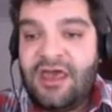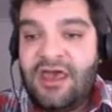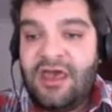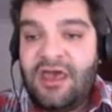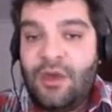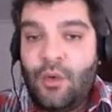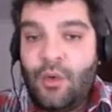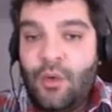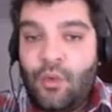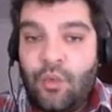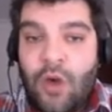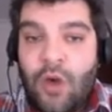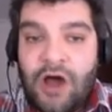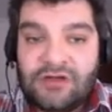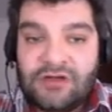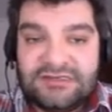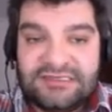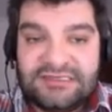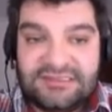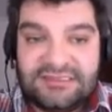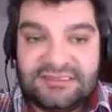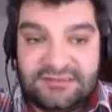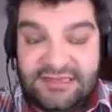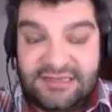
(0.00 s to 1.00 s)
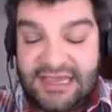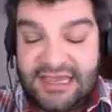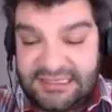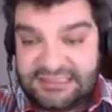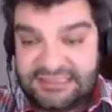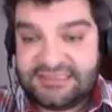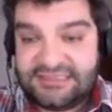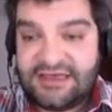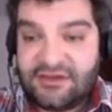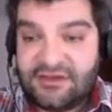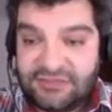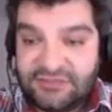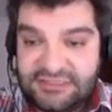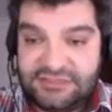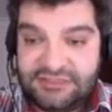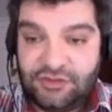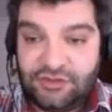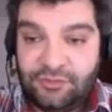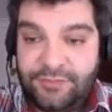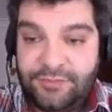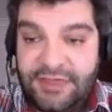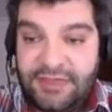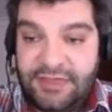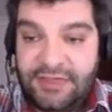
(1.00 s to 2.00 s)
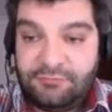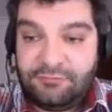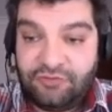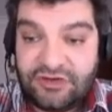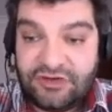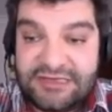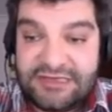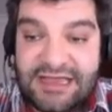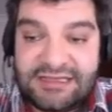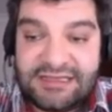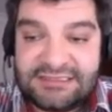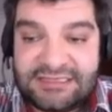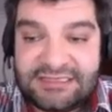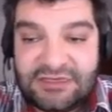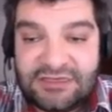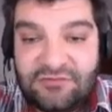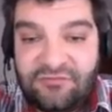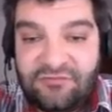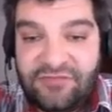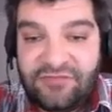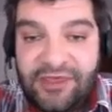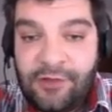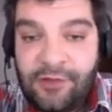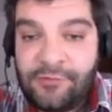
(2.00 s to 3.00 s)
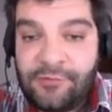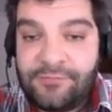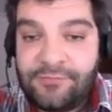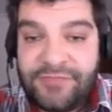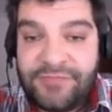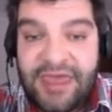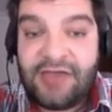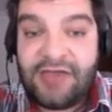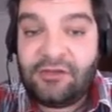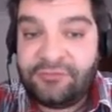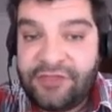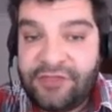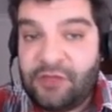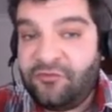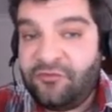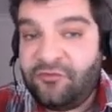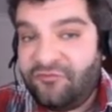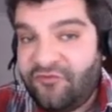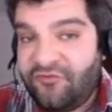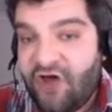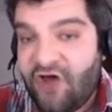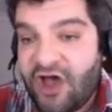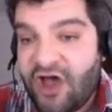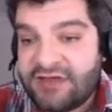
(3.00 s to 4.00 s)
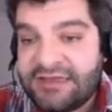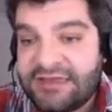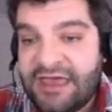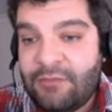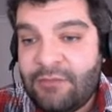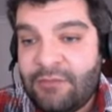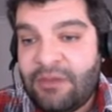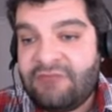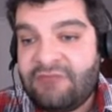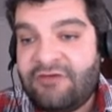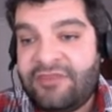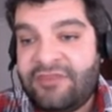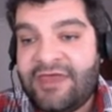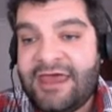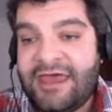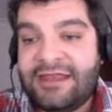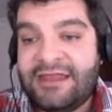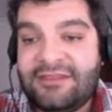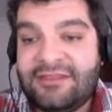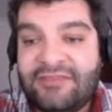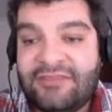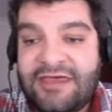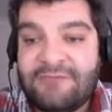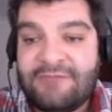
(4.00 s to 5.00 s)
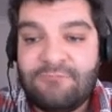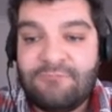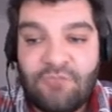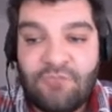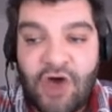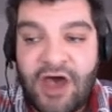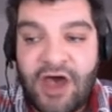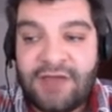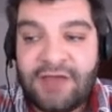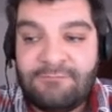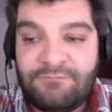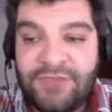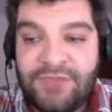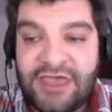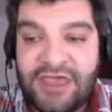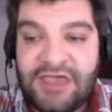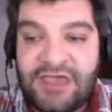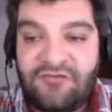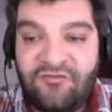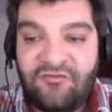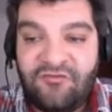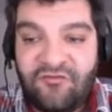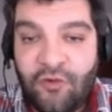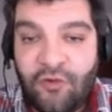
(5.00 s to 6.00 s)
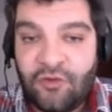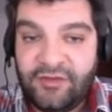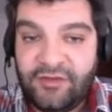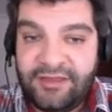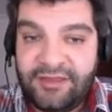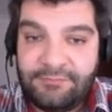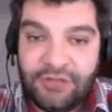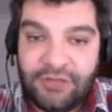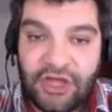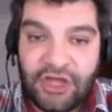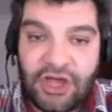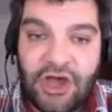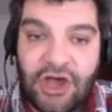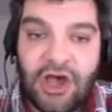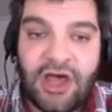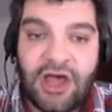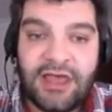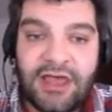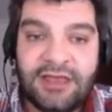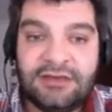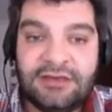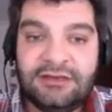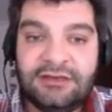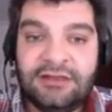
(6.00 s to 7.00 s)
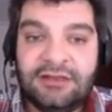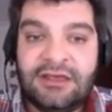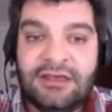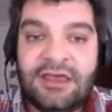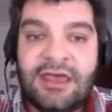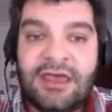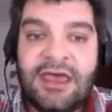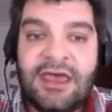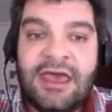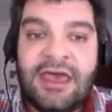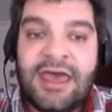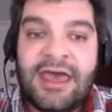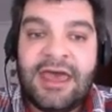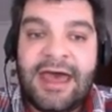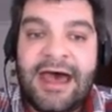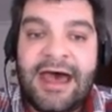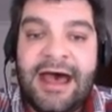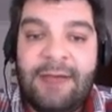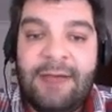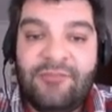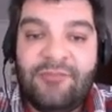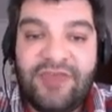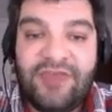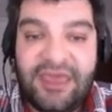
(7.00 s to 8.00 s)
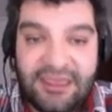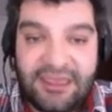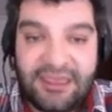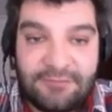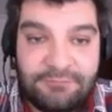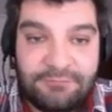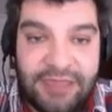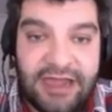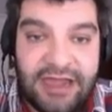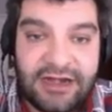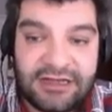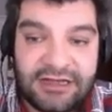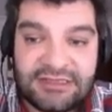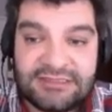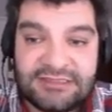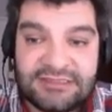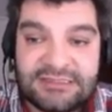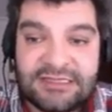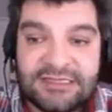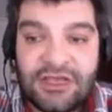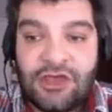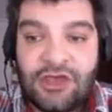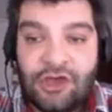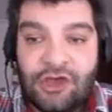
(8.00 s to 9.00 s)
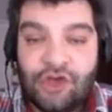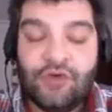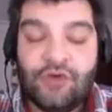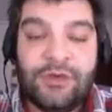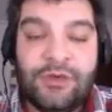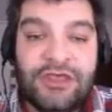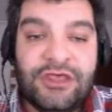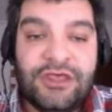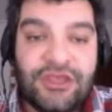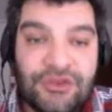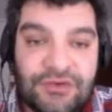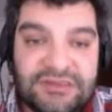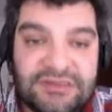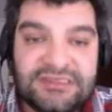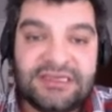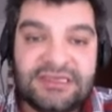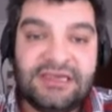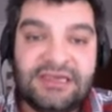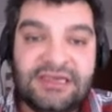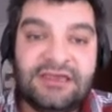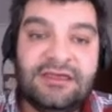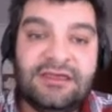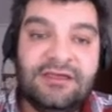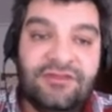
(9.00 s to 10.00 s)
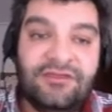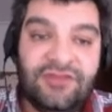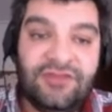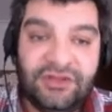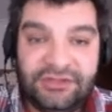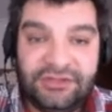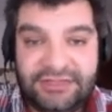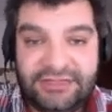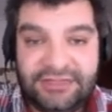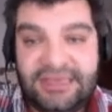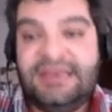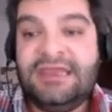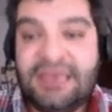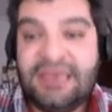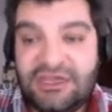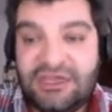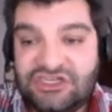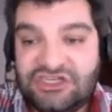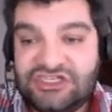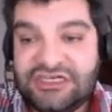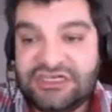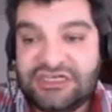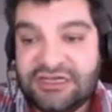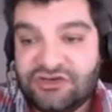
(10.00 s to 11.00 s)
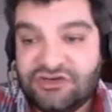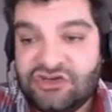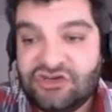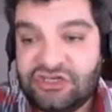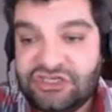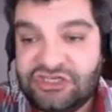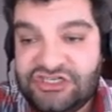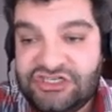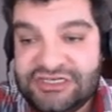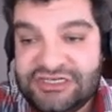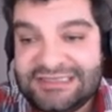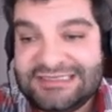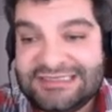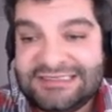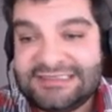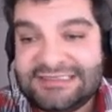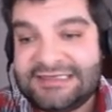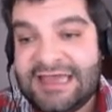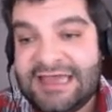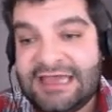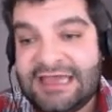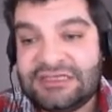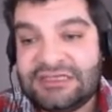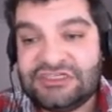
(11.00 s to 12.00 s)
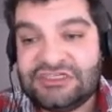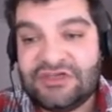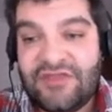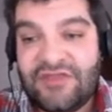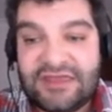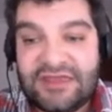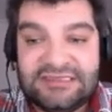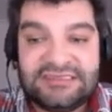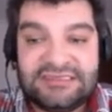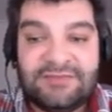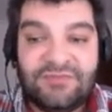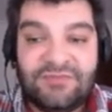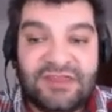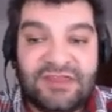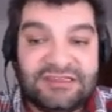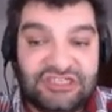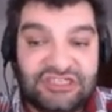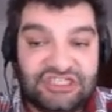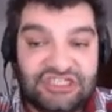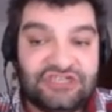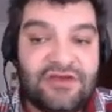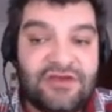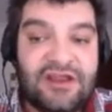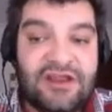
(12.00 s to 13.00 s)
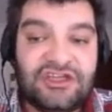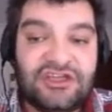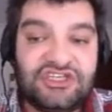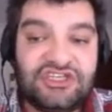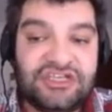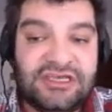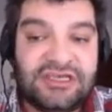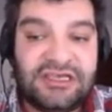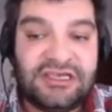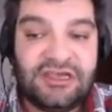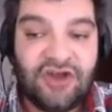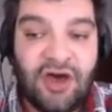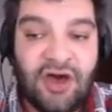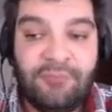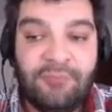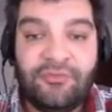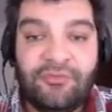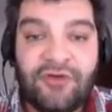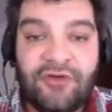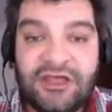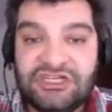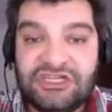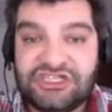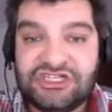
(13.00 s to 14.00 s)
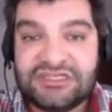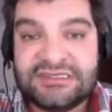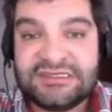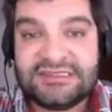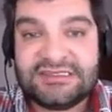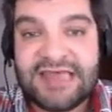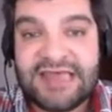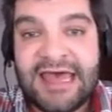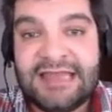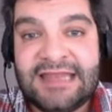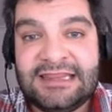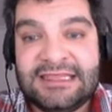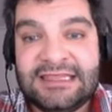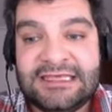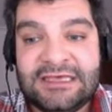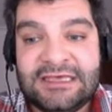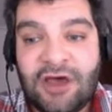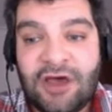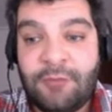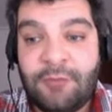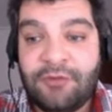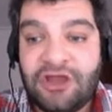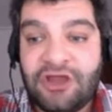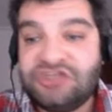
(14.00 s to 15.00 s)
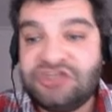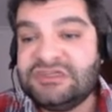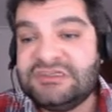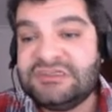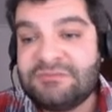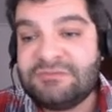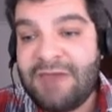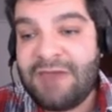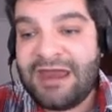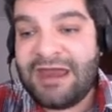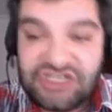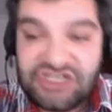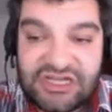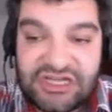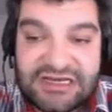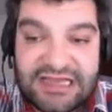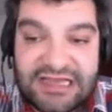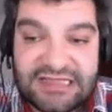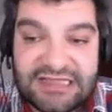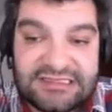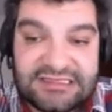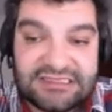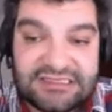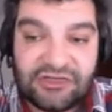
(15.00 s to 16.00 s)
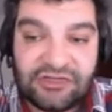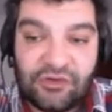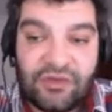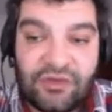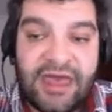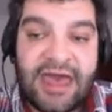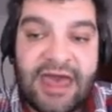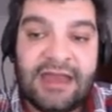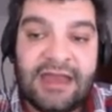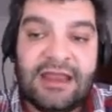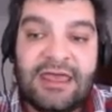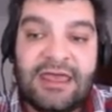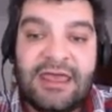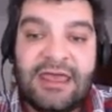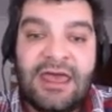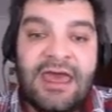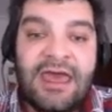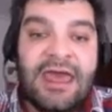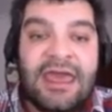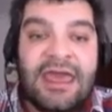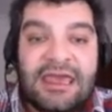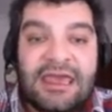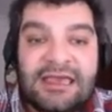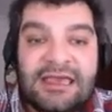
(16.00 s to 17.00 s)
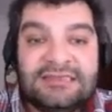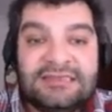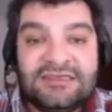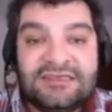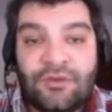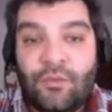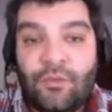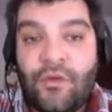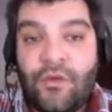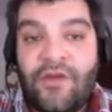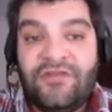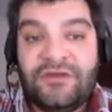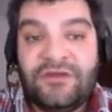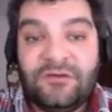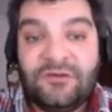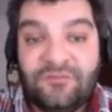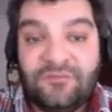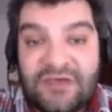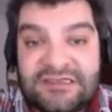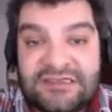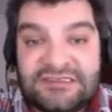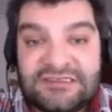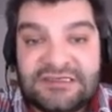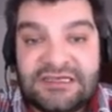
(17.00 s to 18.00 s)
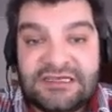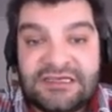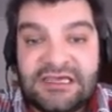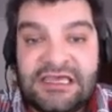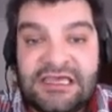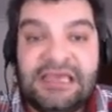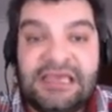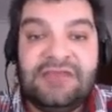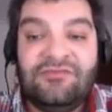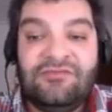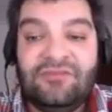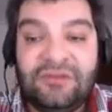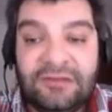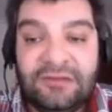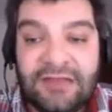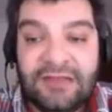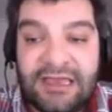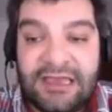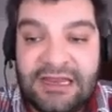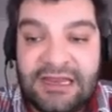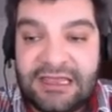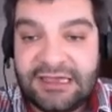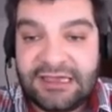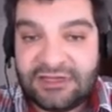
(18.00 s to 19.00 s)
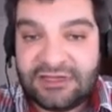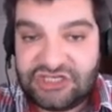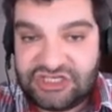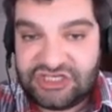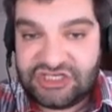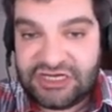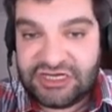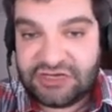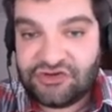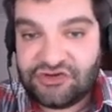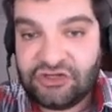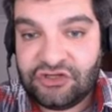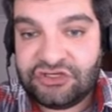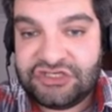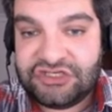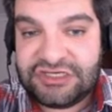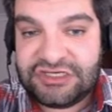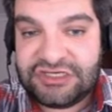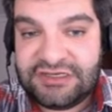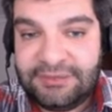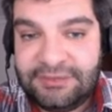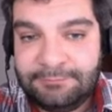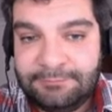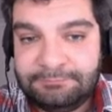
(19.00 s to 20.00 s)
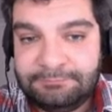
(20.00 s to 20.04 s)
whilst, yes, they'll still be productive, they'll find, however, that they might be falling behind their competitors who are using the leading-edge technology instead. So that's a strategy in operations that the operations manager needs to look at. Is it worth investing in leading-edge technology